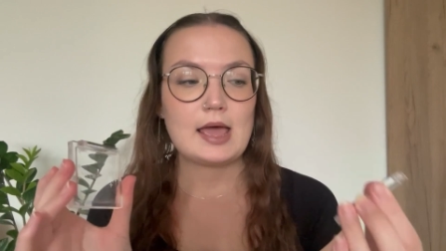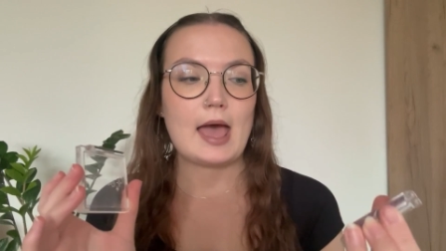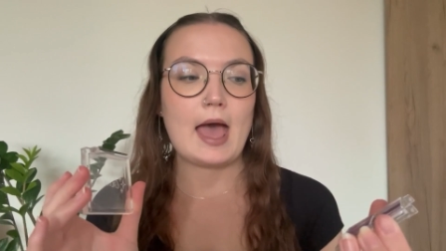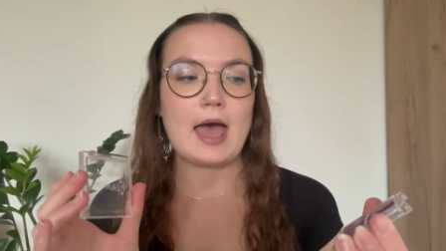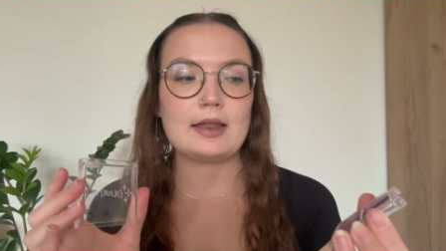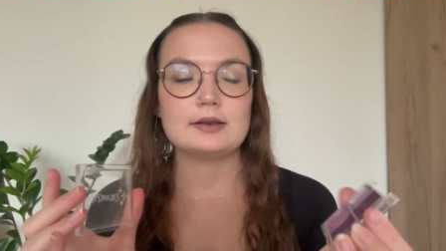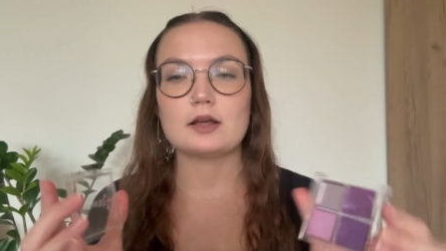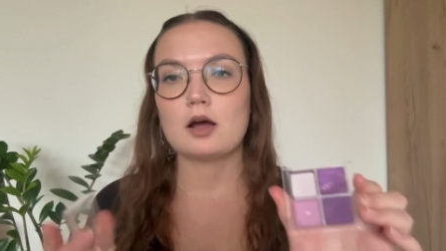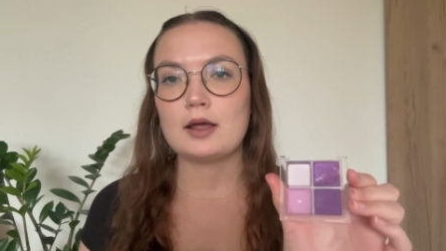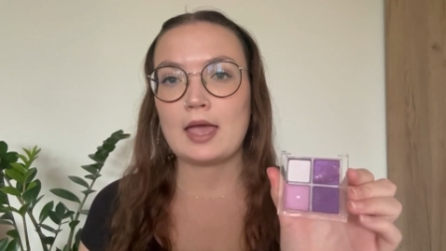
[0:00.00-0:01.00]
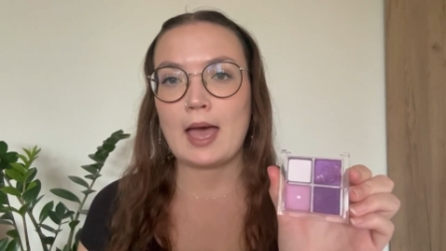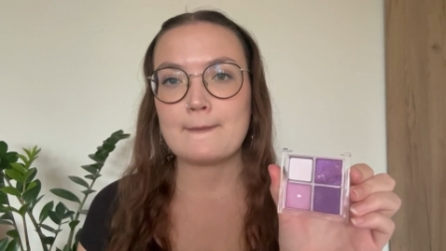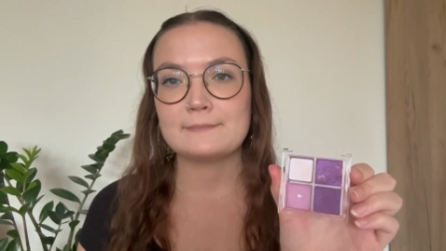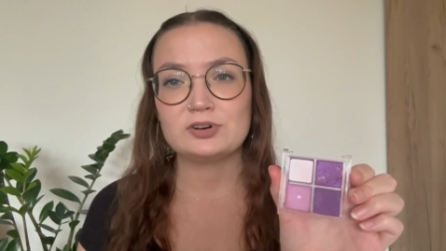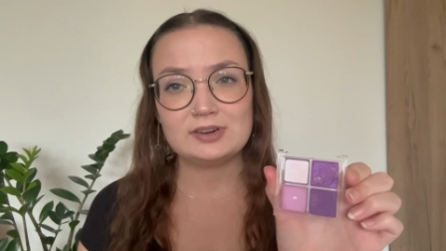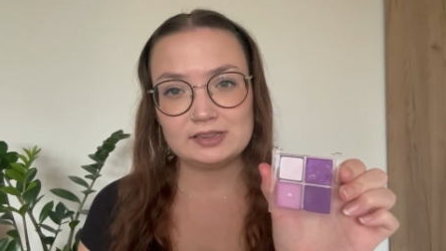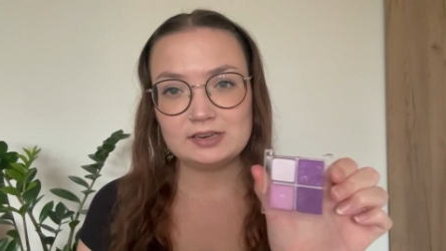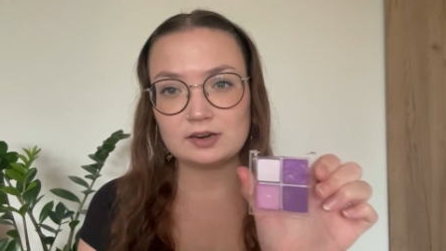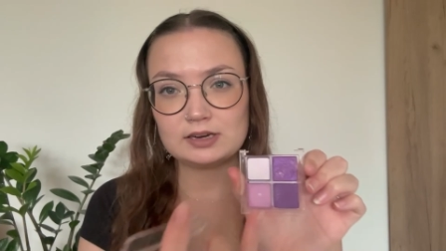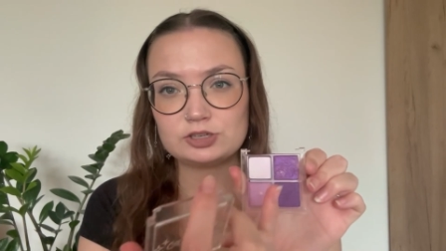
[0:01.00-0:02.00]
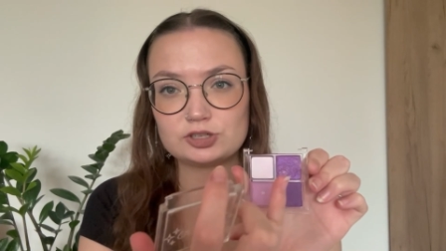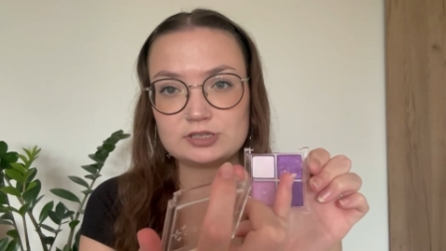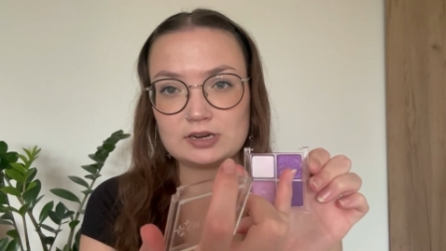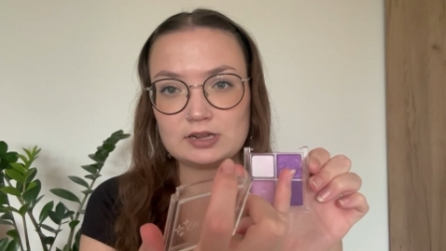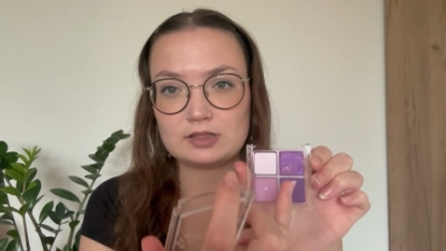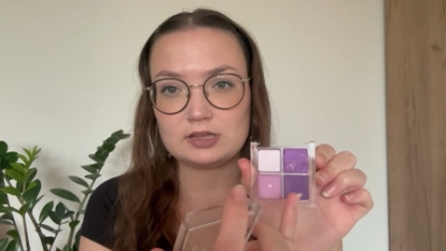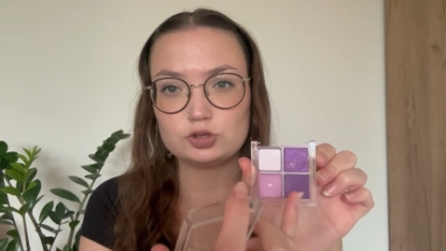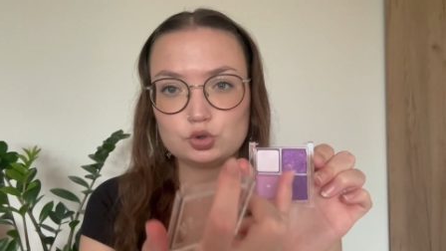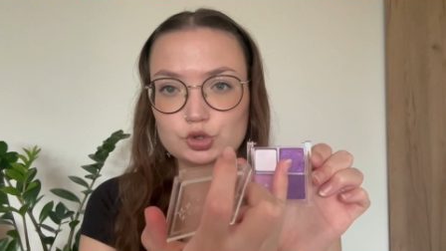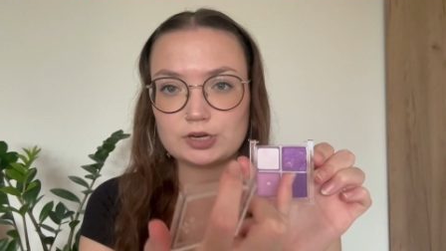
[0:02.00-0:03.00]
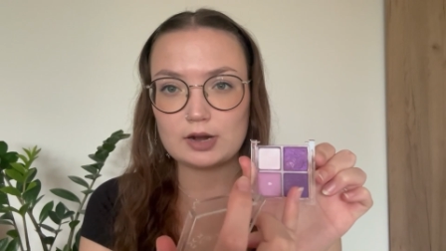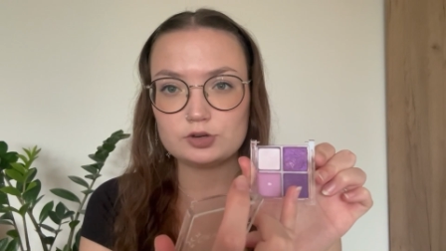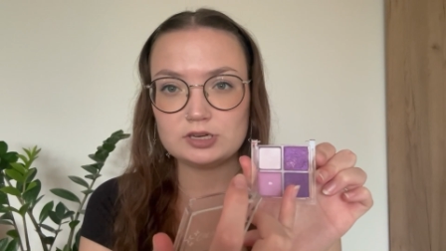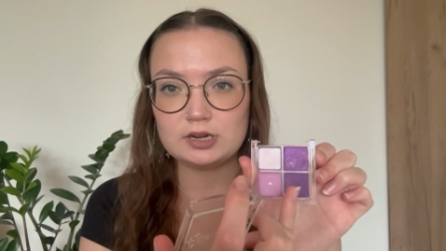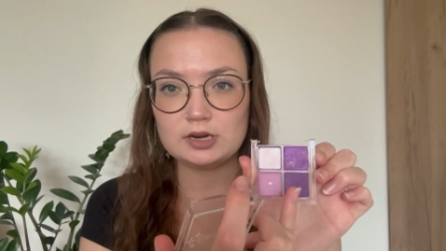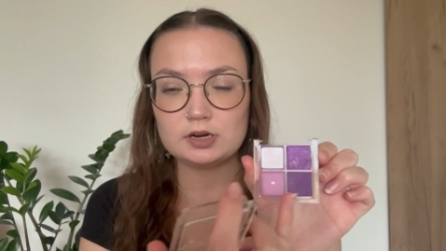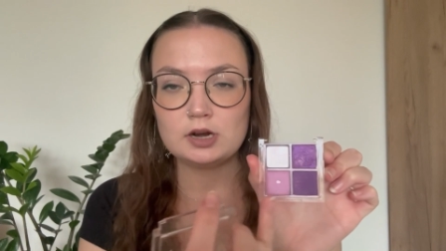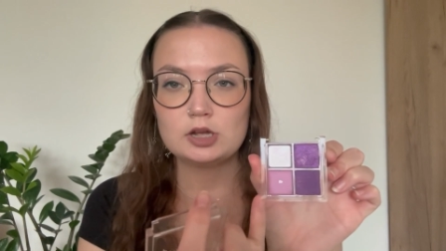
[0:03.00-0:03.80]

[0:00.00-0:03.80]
and I am really not interested in these 2 shadows in here.